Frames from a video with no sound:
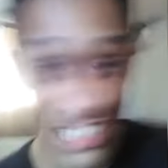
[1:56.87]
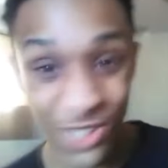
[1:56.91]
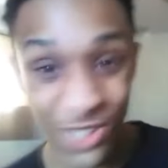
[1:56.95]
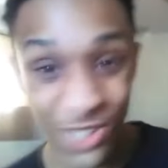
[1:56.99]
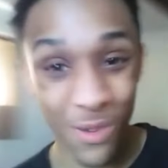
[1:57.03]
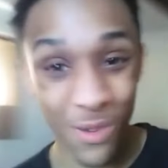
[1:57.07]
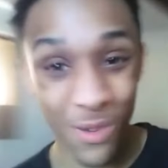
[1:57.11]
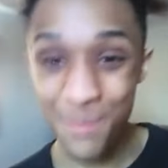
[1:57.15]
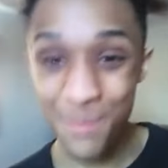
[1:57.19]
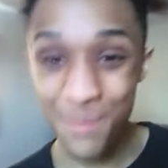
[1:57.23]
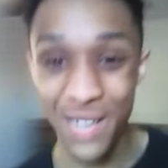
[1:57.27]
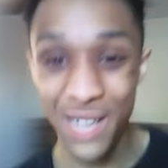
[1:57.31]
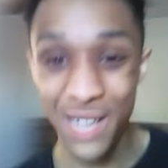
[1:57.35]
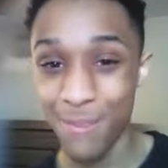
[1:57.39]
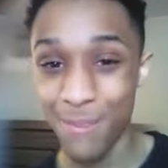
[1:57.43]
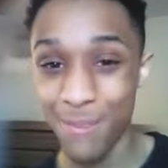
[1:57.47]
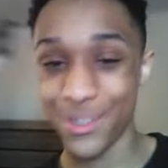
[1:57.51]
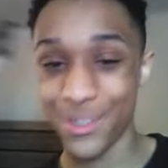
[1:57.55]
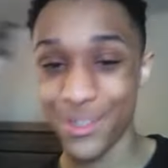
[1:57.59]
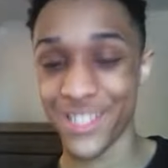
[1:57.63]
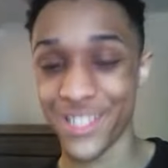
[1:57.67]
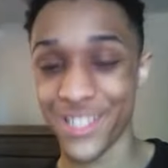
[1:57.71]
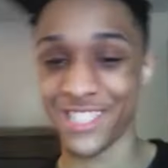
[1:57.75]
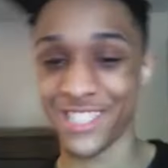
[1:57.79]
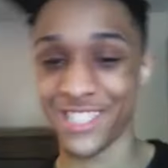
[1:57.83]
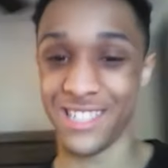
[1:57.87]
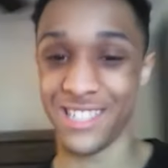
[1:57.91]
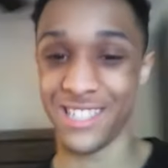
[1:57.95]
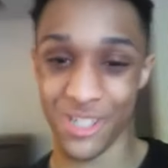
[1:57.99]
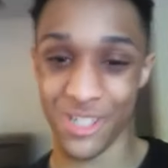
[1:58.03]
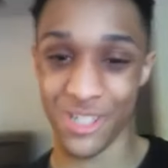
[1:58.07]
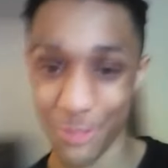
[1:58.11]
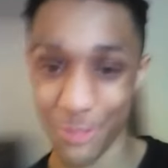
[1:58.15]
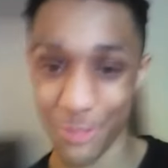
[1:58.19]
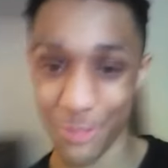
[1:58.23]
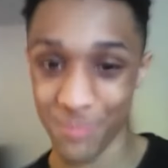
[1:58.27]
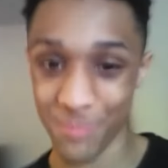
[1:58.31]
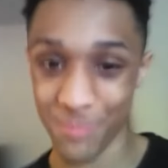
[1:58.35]
you don't want to be that person,
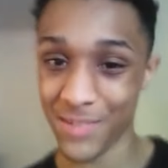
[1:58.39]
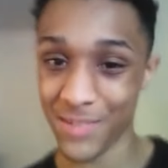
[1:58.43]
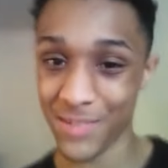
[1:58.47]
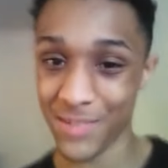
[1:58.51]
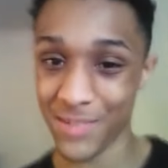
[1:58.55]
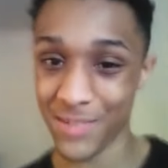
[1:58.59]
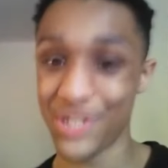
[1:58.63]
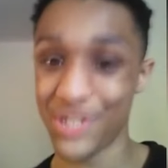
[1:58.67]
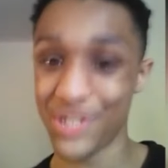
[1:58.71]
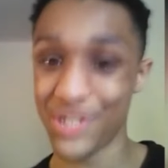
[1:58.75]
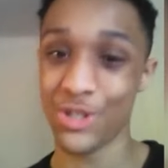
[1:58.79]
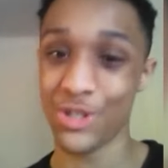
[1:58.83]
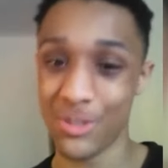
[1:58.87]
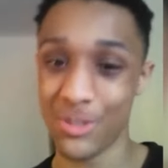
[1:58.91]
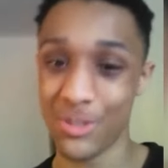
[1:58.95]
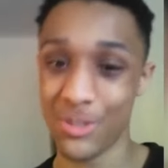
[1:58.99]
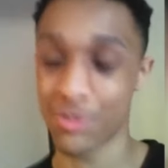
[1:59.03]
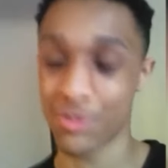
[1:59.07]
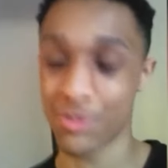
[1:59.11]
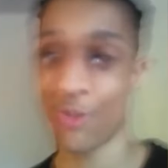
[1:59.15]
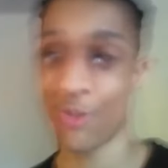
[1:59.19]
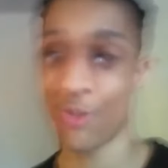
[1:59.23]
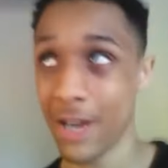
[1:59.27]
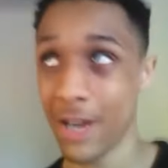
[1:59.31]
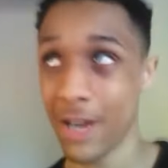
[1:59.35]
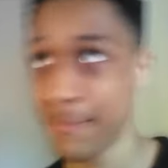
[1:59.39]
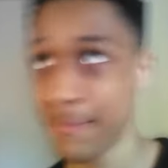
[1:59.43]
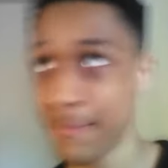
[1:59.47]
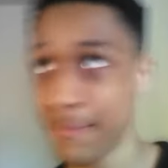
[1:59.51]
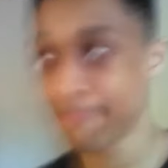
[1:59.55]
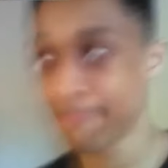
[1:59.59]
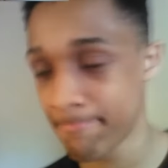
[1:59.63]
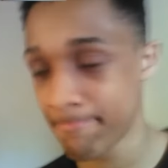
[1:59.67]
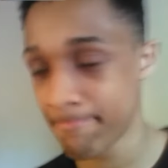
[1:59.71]
so make sure you subscribe